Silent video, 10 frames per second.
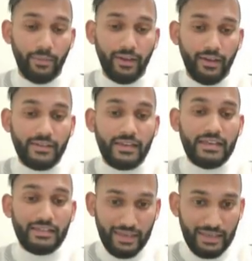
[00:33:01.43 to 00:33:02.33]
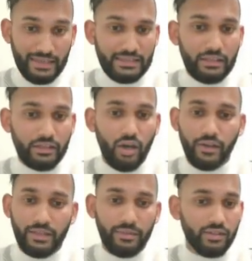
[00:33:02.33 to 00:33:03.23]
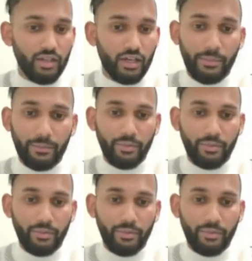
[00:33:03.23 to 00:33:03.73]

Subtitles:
because yes, non-STEMI is not a big